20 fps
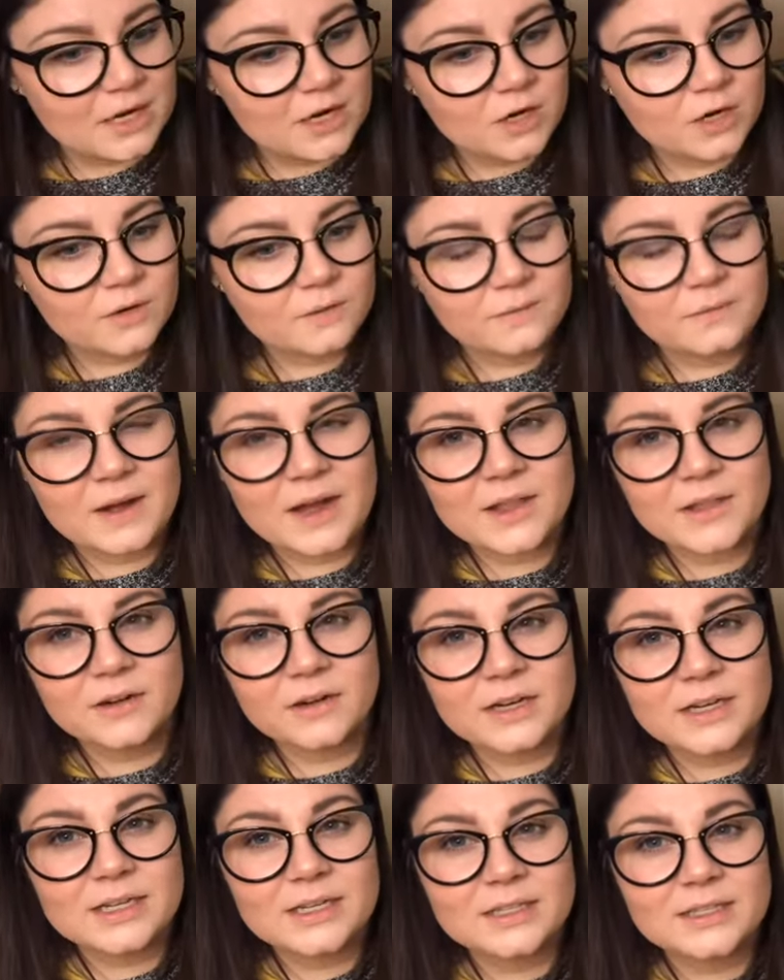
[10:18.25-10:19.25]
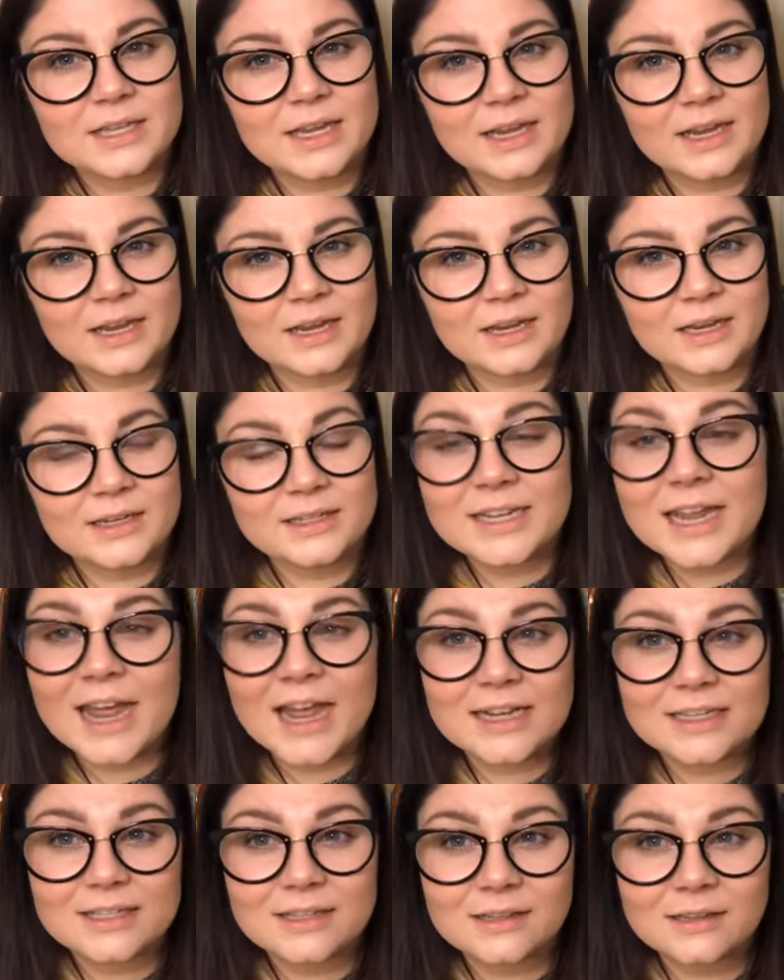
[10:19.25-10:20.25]
Her father is a
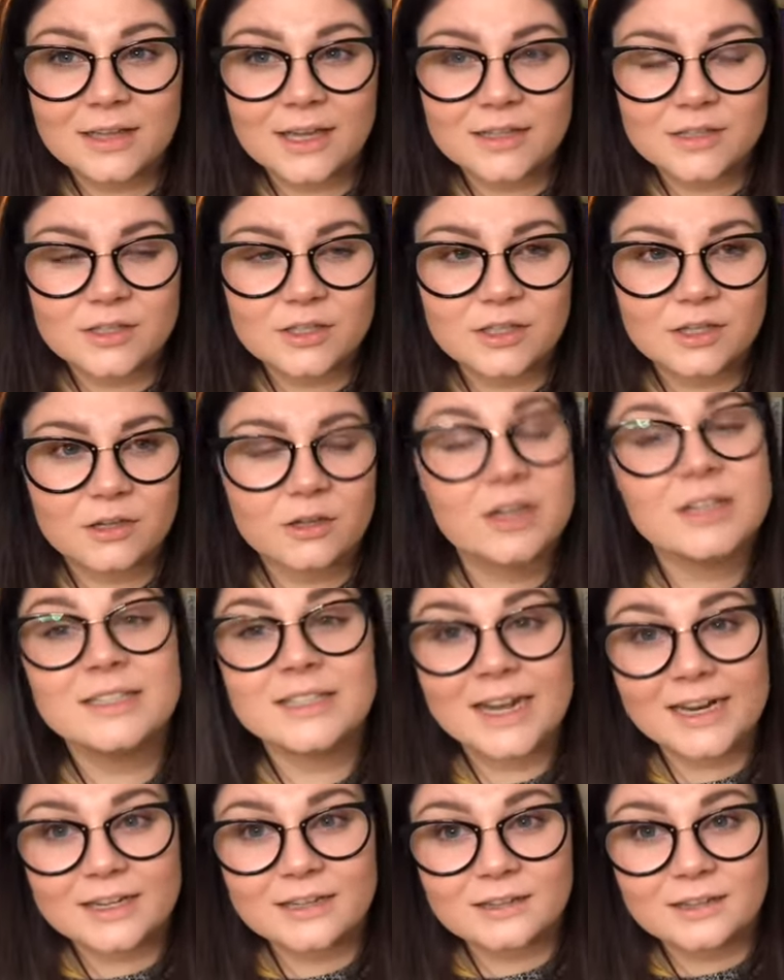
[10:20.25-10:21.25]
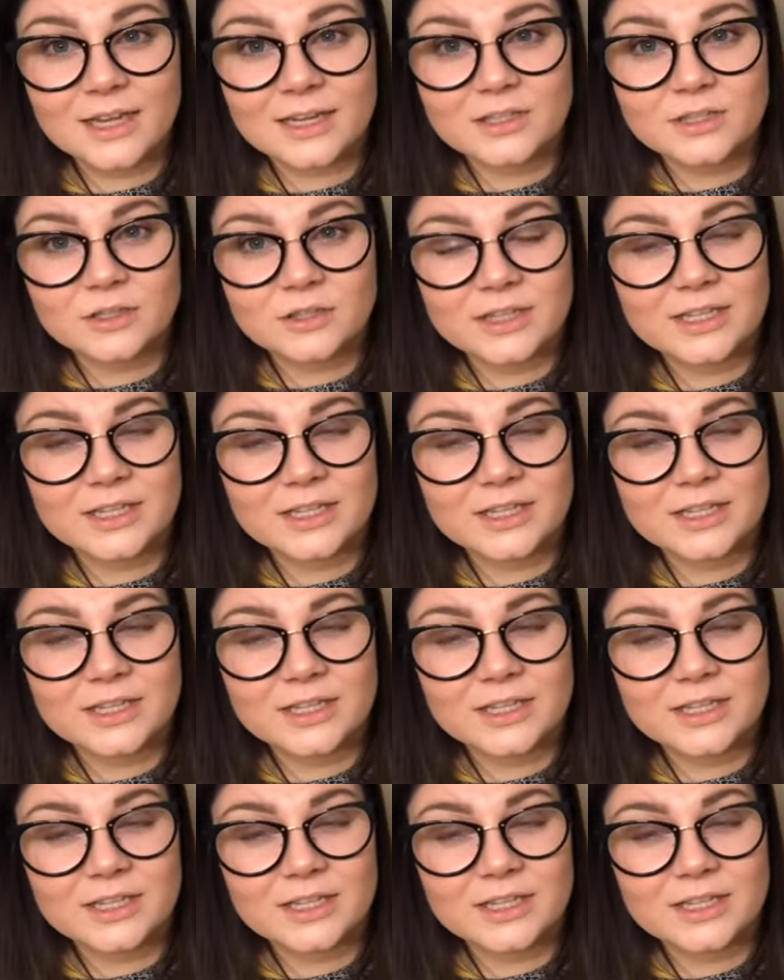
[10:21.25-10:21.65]
tax collector or a debt collector.